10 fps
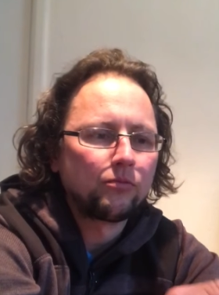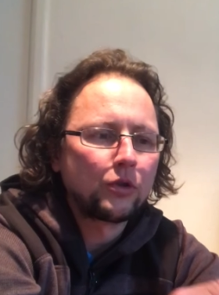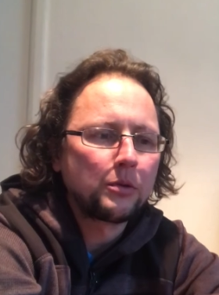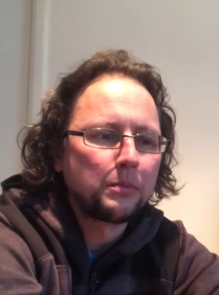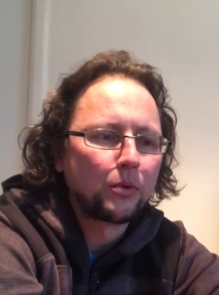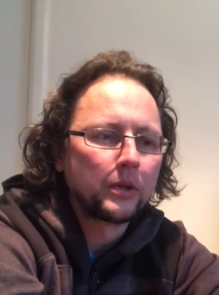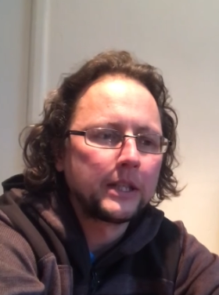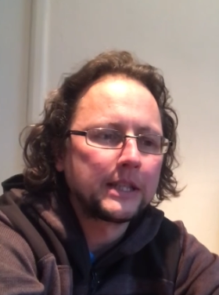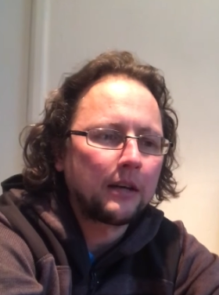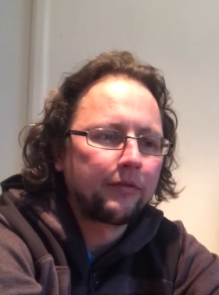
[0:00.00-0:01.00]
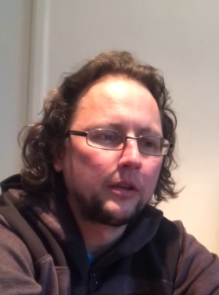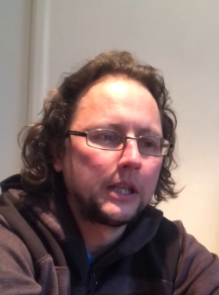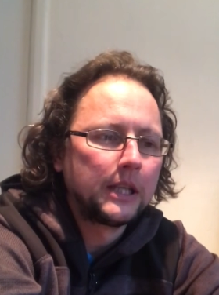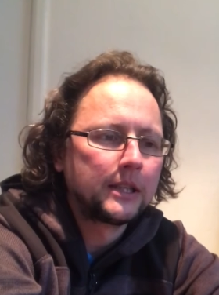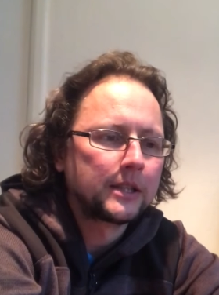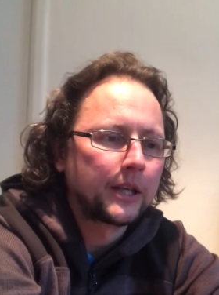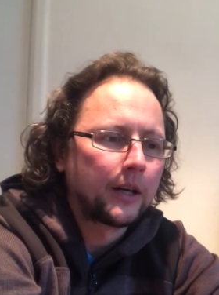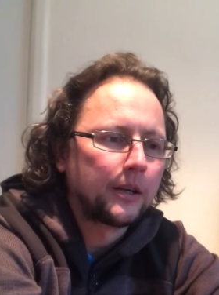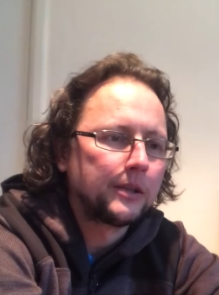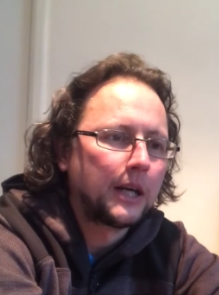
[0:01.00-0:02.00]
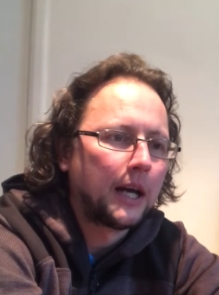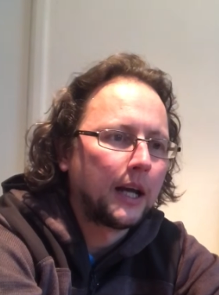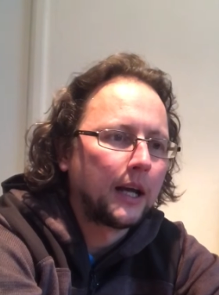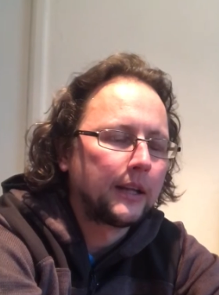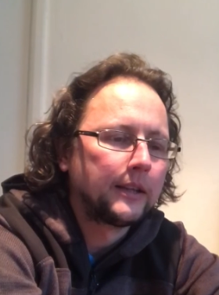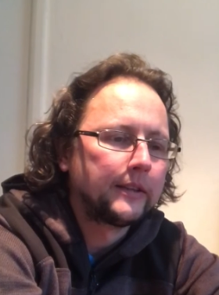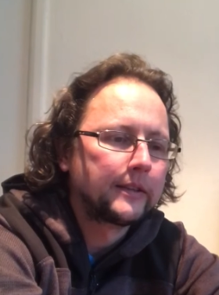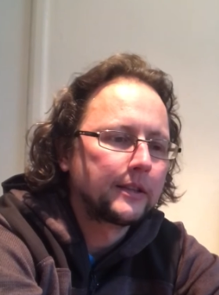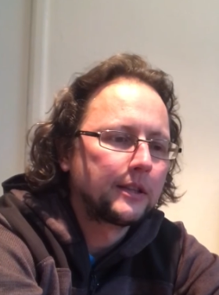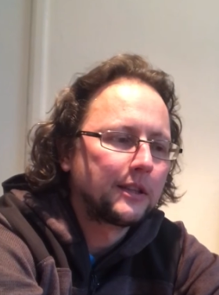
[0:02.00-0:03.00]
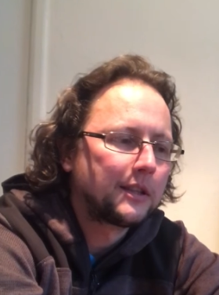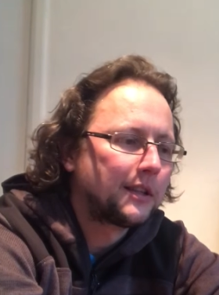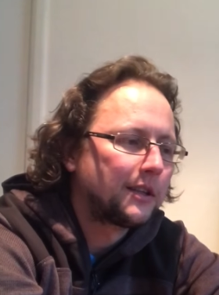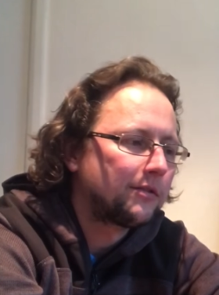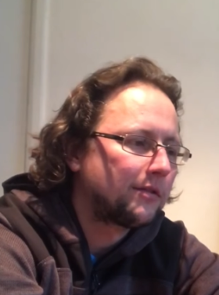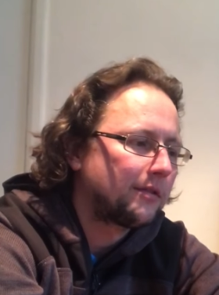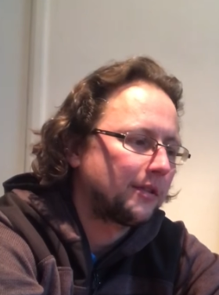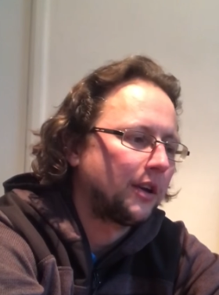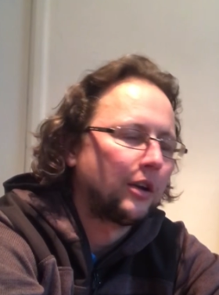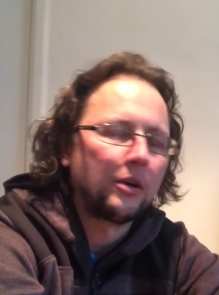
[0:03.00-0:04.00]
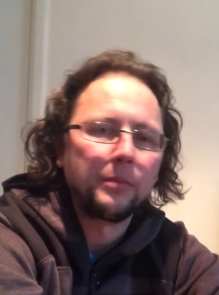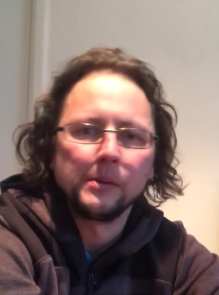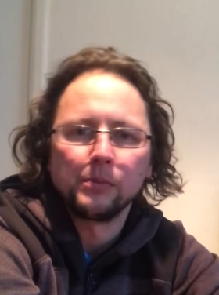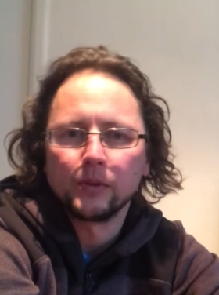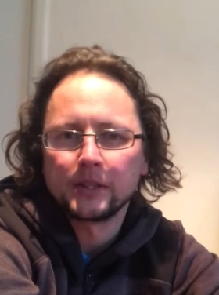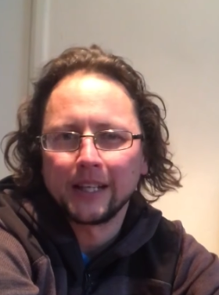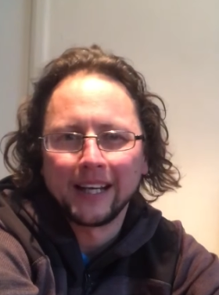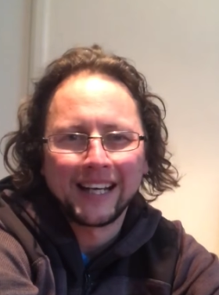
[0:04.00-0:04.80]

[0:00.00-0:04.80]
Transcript: Rubi brought these out a few years ago, and a lot of people were saying